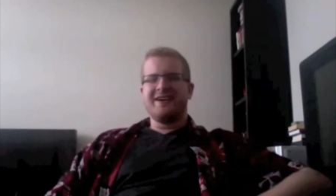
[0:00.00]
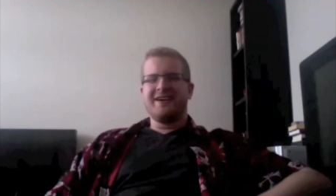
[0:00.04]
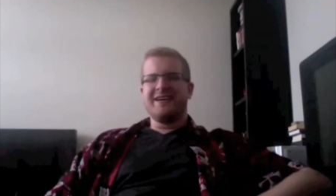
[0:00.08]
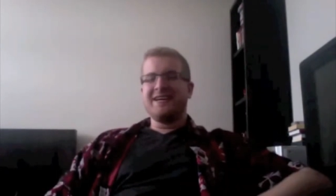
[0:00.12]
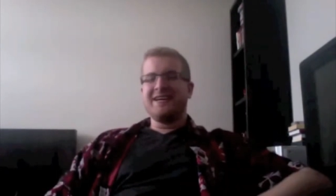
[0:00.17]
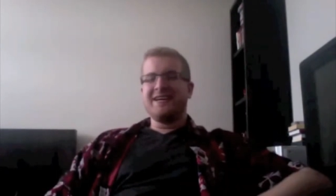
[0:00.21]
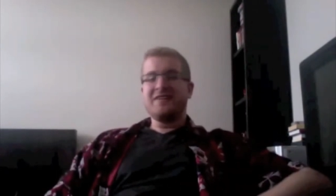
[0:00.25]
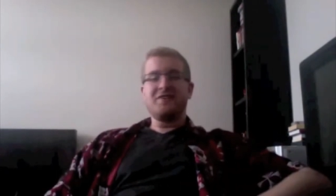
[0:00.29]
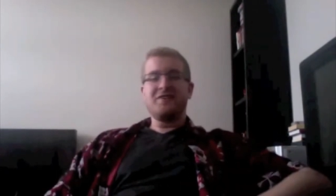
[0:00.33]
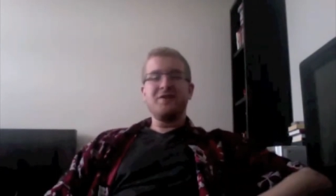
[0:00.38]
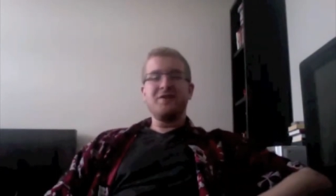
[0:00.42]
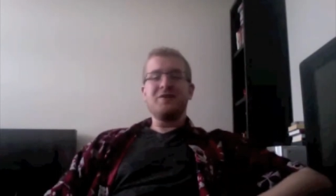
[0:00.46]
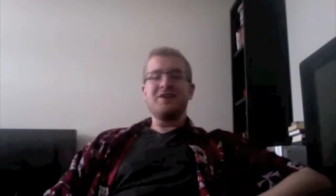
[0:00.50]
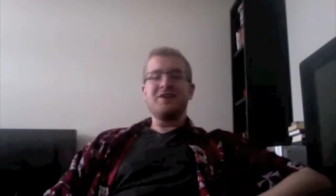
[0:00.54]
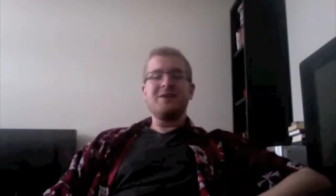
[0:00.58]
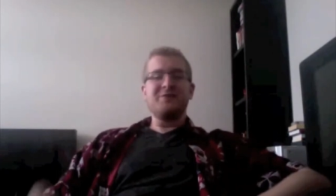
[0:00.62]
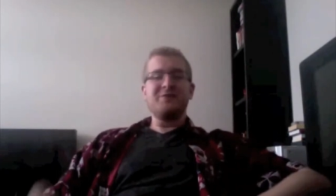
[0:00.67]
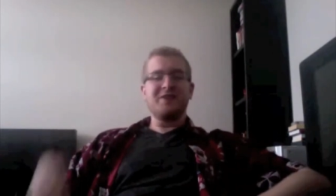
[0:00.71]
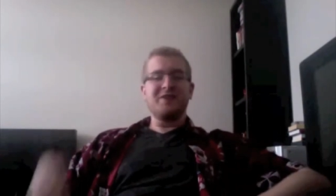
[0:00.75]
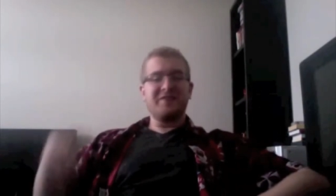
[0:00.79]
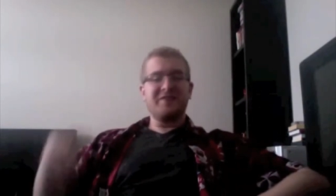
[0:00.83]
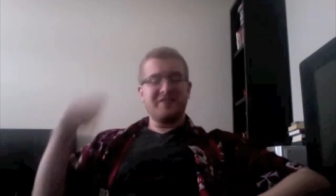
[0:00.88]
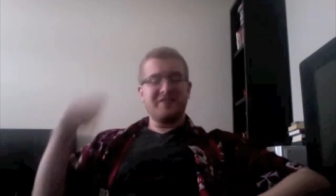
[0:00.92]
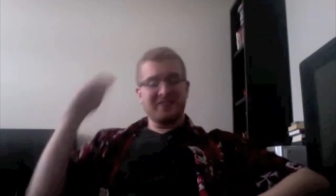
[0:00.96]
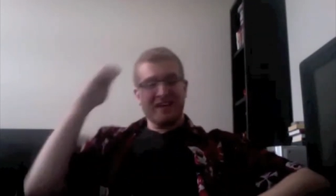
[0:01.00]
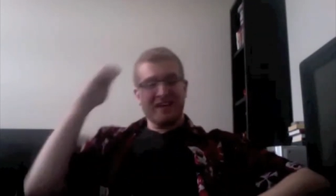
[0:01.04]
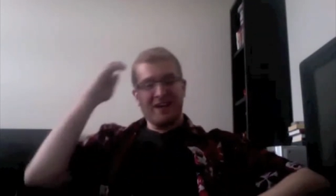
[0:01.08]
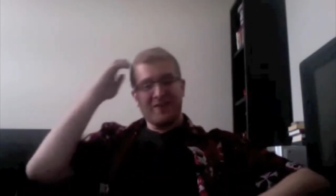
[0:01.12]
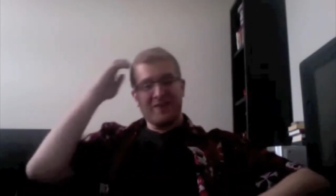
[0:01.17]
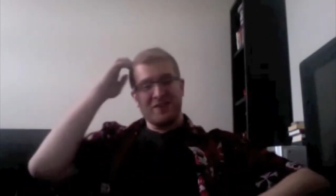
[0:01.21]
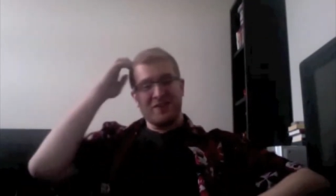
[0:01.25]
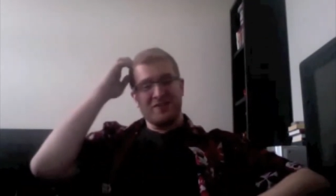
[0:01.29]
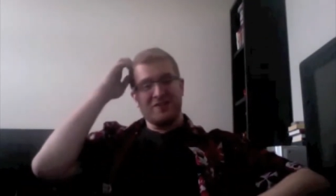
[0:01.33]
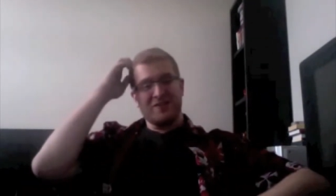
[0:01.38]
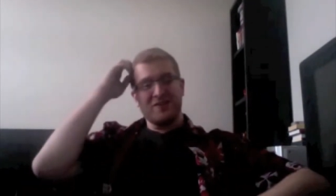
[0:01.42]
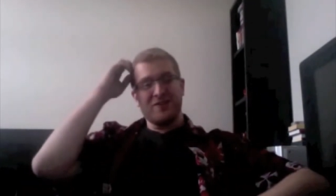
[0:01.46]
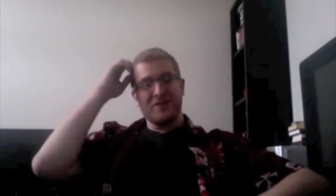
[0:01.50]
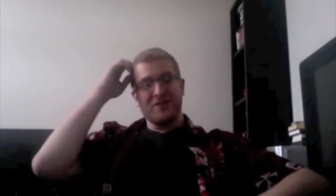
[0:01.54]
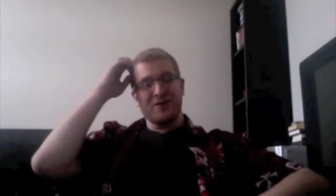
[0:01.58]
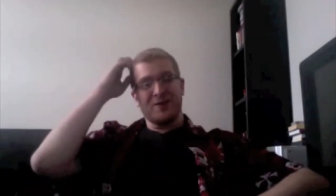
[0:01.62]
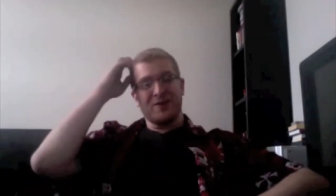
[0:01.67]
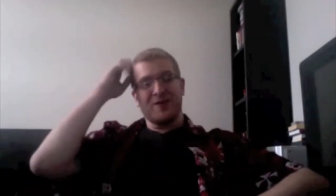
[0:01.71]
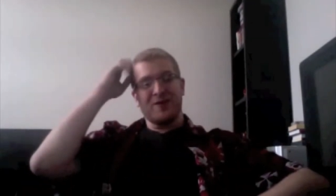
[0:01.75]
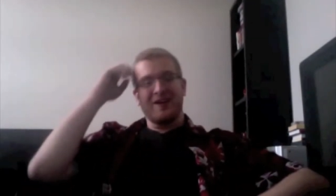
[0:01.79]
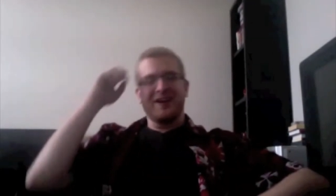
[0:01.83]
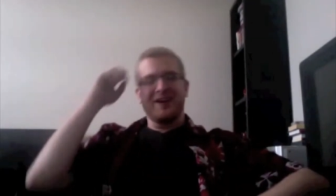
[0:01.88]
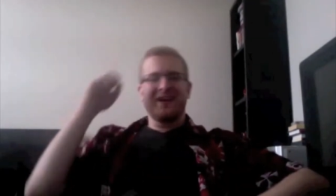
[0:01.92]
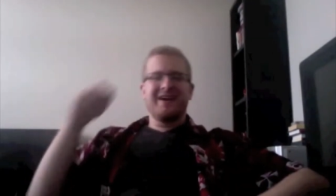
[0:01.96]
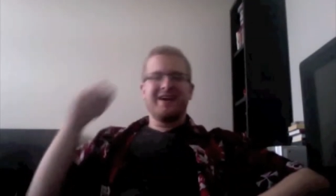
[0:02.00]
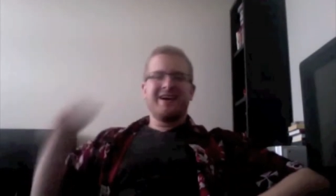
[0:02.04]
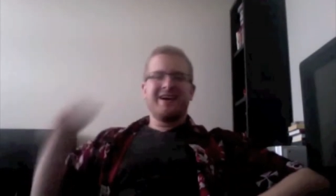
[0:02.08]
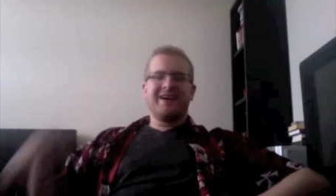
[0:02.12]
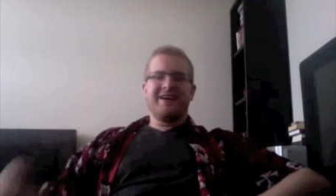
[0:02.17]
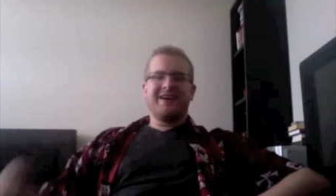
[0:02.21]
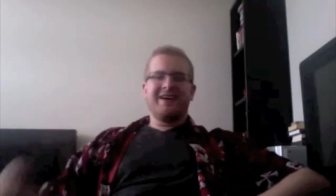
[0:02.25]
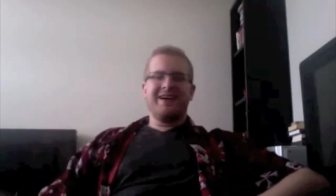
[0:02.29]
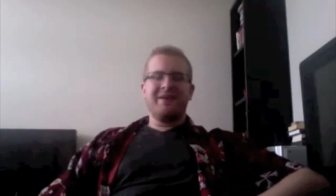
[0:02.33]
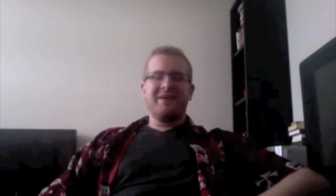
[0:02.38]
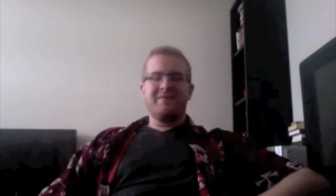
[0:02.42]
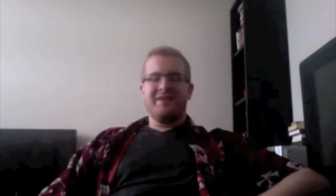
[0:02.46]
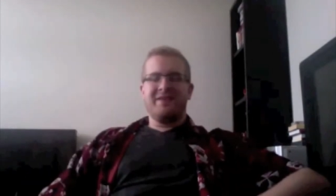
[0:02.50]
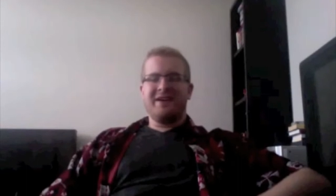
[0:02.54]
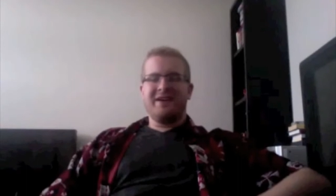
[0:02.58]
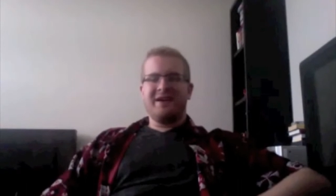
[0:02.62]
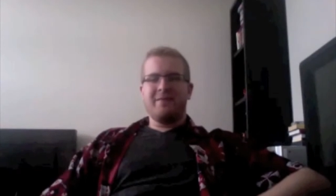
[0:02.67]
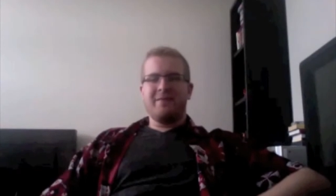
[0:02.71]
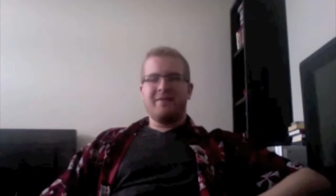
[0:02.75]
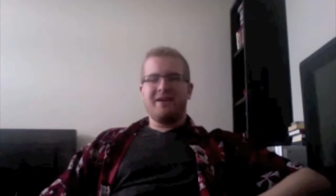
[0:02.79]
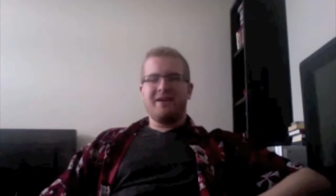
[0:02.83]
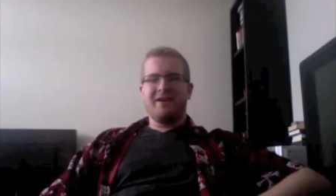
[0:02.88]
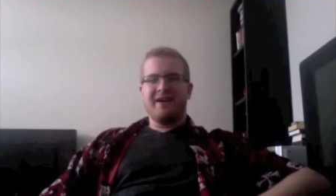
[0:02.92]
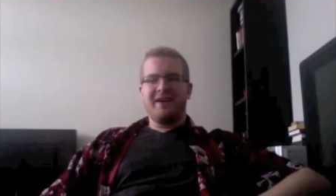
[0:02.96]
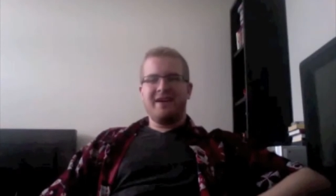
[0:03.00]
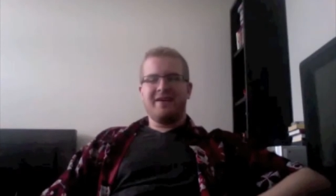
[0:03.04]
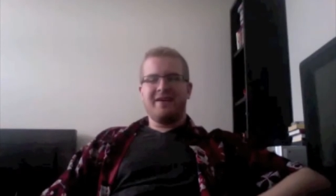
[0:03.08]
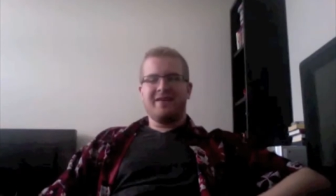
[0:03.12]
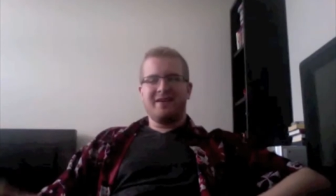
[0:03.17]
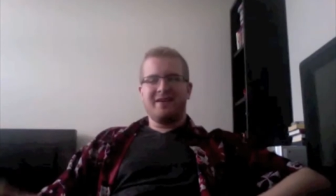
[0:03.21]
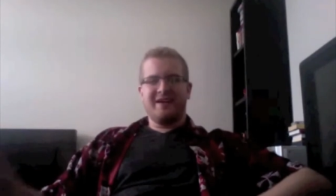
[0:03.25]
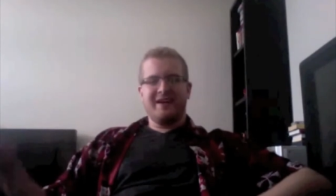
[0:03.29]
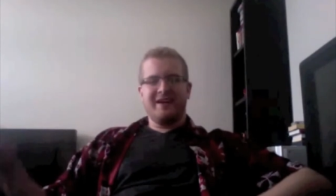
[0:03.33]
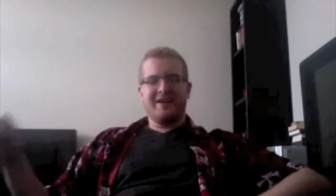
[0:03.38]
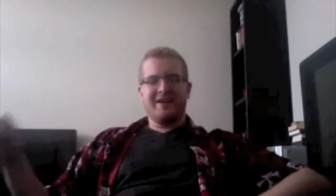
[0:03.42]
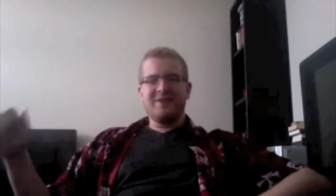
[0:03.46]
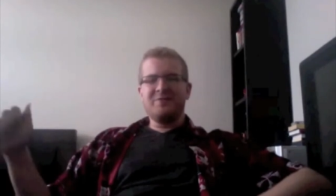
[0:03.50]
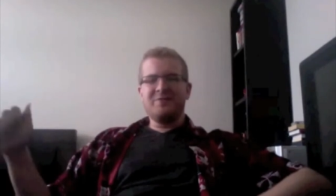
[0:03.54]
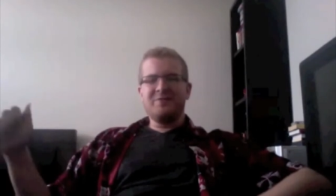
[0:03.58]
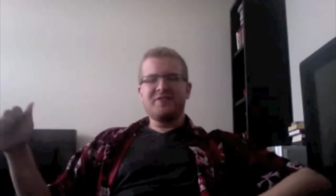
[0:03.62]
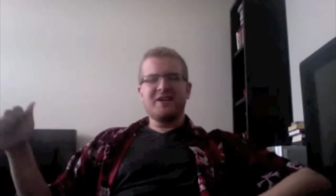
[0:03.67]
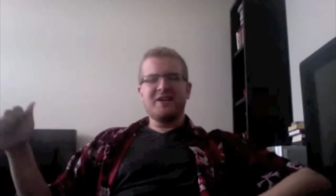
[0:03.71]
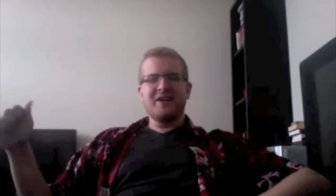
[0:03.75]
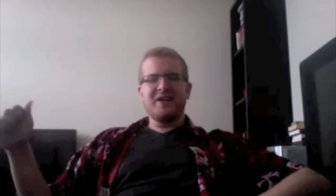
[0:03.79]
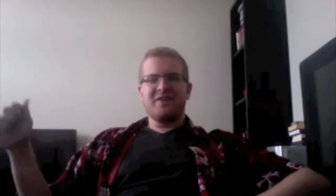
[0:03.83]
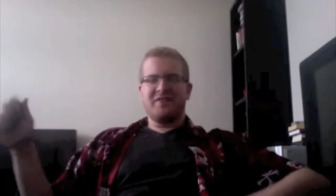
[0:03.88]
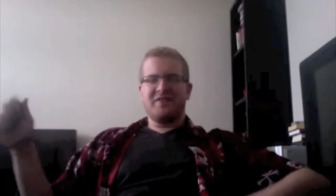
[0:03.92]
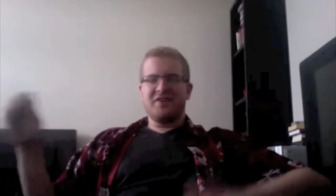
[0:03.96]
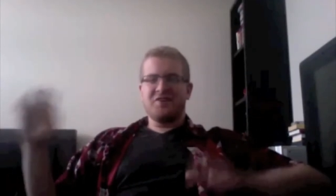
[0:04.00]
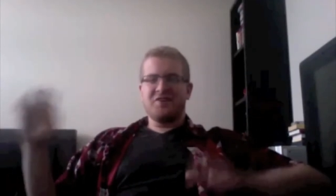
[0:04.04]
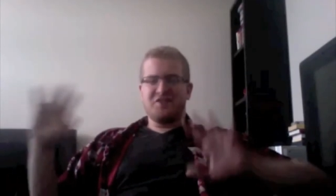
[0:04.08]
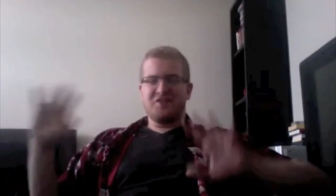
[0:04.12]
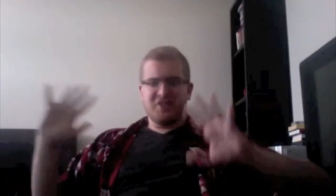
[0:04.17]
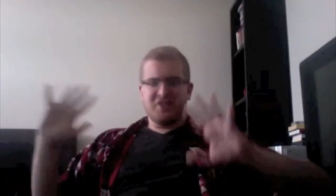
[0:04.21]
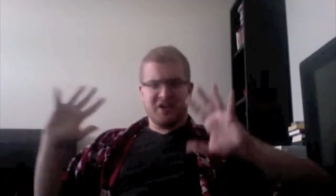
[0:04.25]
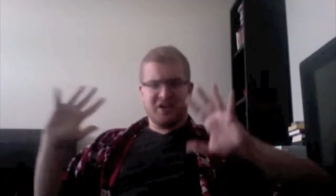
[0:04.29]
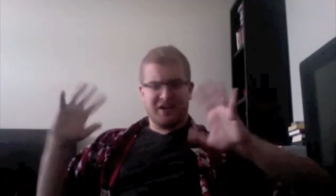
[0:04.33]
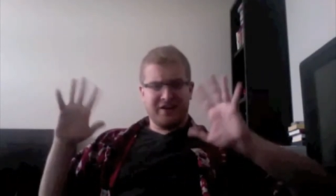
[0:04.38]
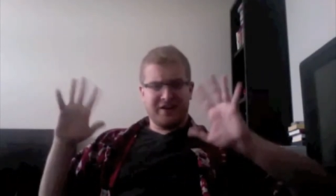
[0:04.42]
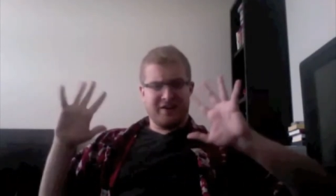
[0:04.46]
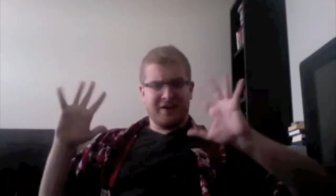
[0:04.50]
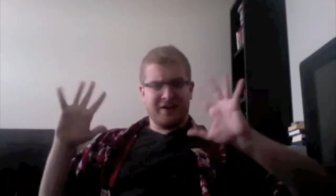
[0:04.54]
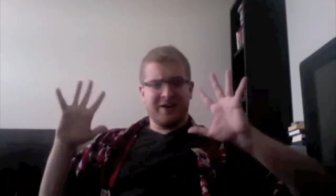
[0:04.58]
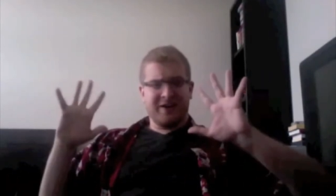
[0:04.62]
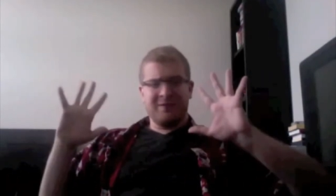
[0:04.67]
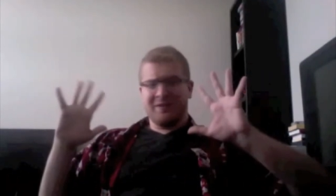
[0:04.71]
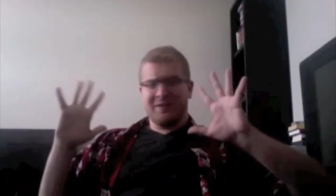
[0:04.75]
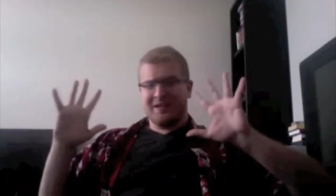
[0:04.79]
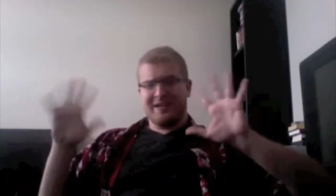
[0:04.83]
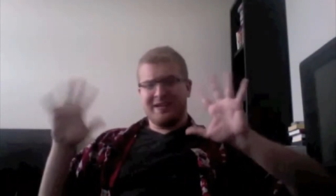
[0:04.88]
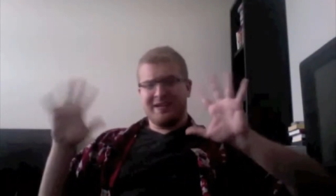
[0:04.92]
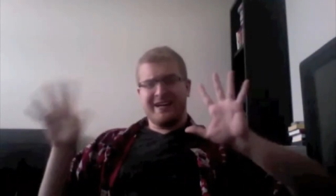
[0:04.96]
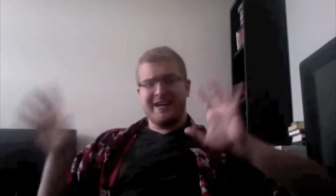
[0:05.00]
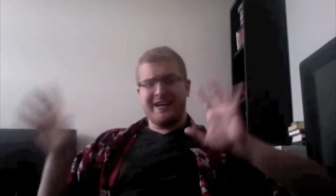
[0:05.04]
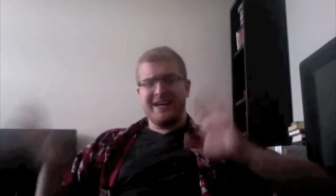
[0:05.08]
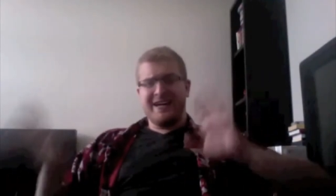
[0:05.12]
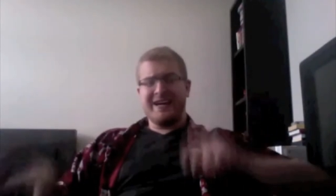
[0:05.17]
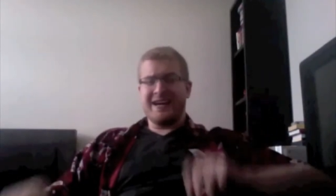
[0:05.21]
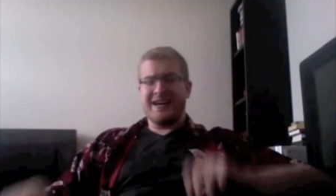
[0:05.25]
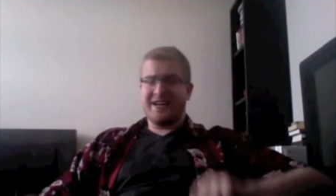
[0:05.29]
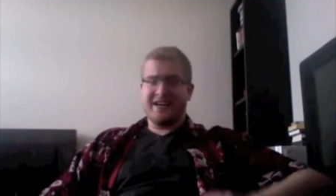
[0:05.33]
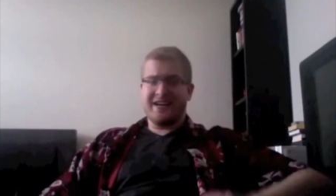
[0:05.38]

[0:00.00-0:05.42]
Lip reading: He still comes up as Gary Stu. He comes out of this anomaly,